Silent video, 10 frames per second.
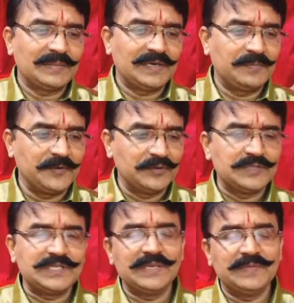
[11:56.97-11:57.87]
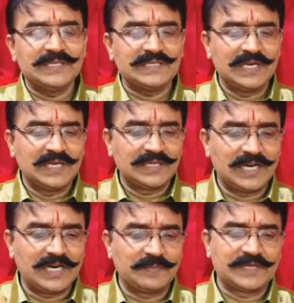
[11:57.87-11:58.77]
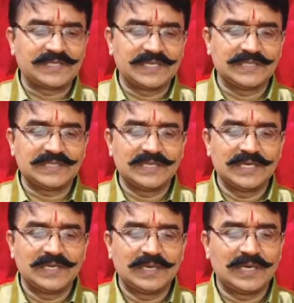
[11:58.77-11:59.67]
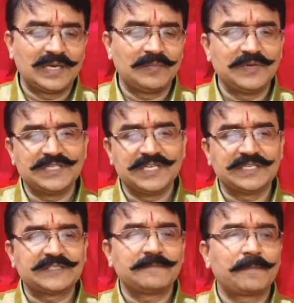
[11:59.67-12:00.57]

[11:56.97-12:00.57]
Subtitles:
fiduciary means third person's business.